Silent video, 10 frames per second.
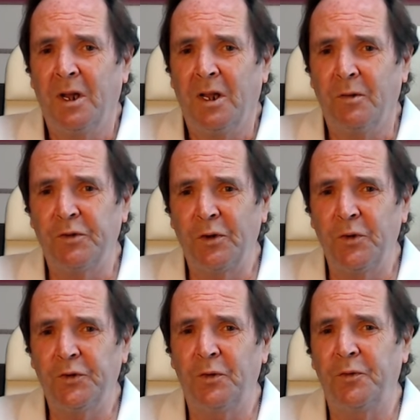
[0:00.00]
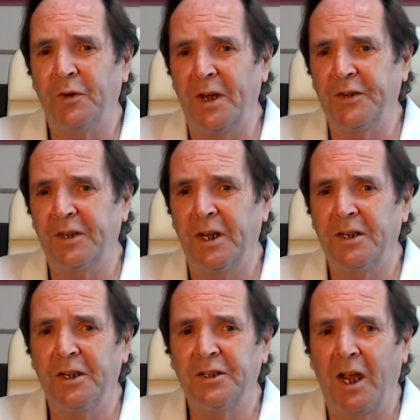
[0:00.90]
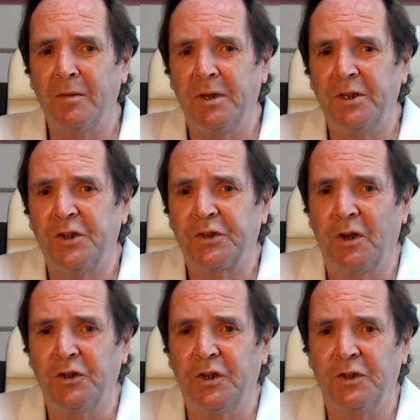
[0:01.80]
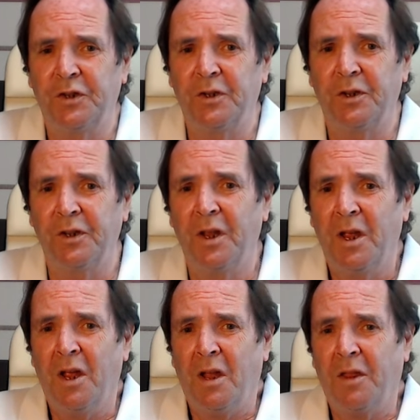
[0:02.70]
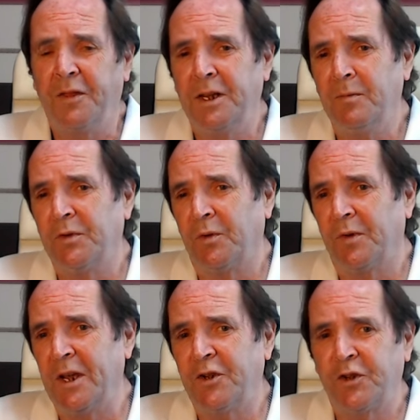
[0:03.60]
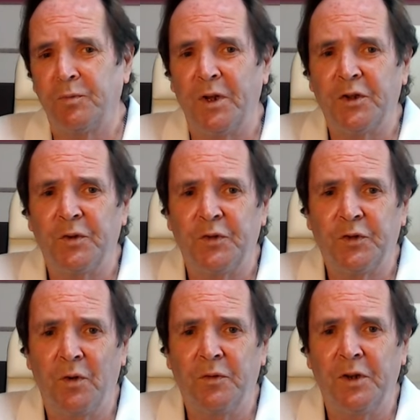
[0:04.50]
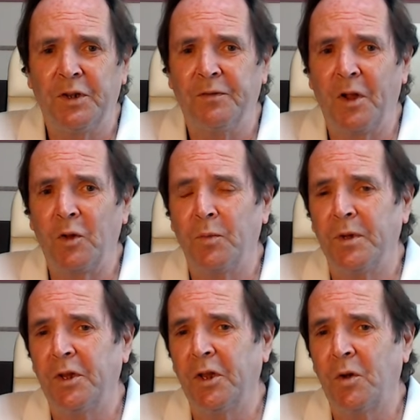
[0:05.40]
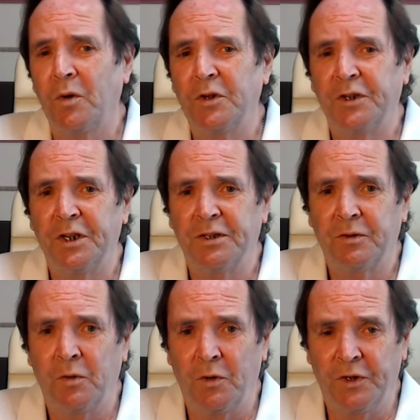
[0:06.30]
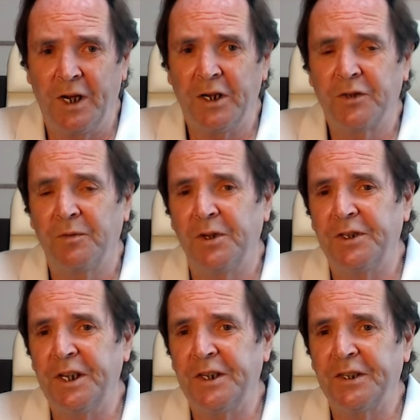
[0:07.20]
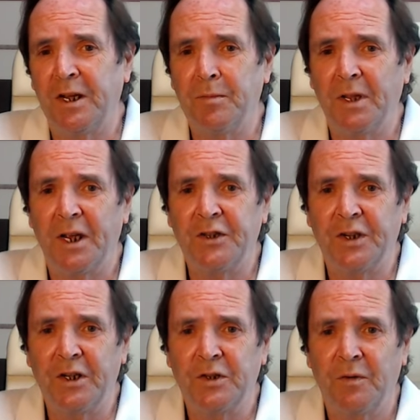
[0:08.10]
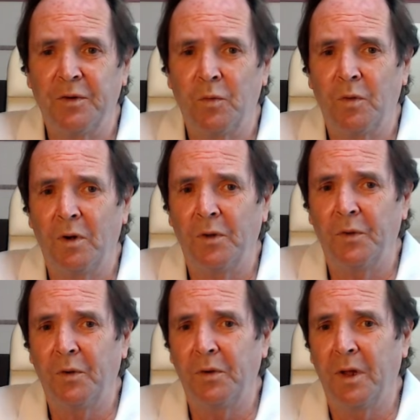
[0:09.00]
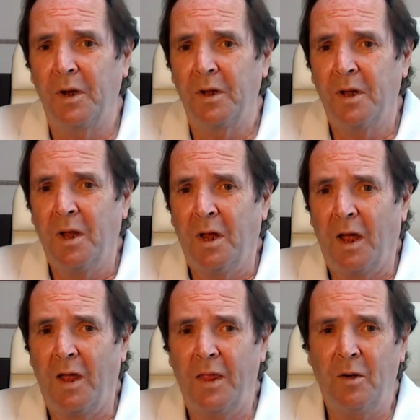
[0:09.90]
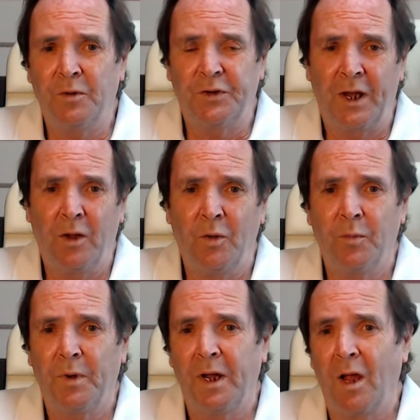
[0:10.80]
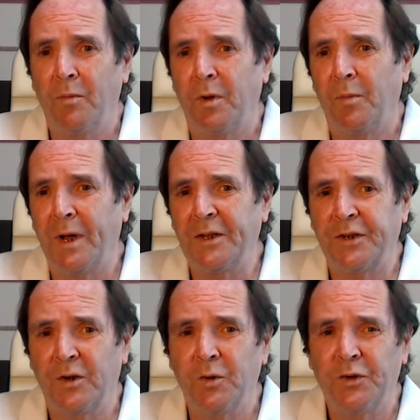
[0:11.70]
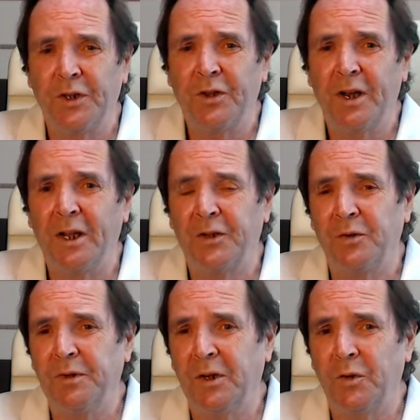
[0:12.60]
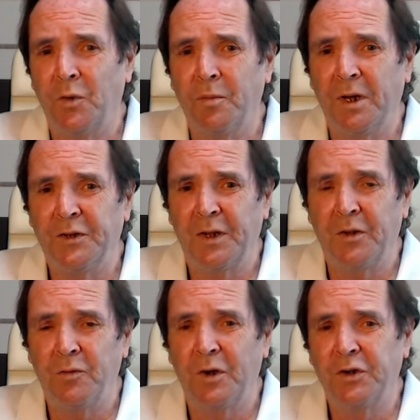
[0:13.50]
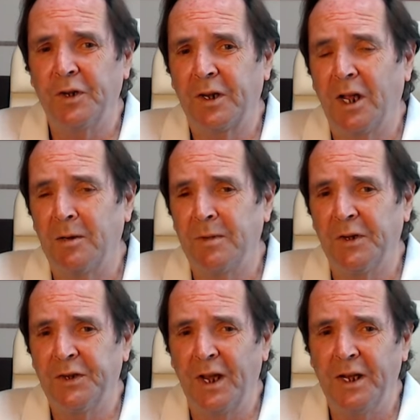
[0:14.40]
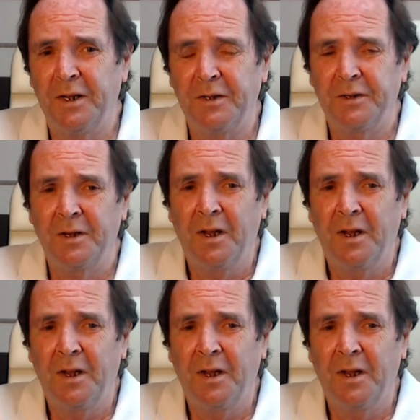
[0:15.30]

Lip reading: There was also fascinating the timely discussions under the themes of instruments of sovereign development in the context of the destabilisation of the world order. And that was held by Albert Batskin, who's a director of economics at the Russian Academy of Science.